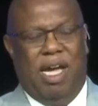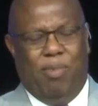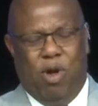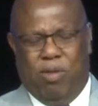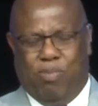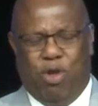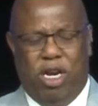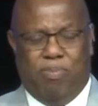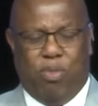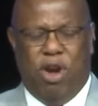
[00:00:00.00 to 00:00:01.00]
I'm going to
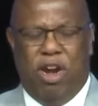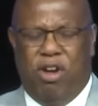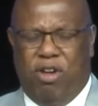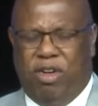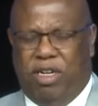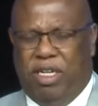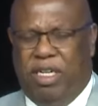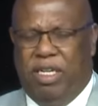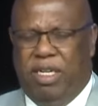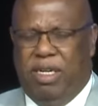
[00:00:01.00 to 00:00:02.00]
pray a prayer
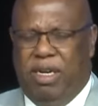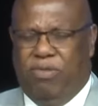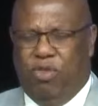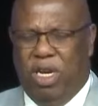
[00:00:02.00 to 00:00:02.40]
of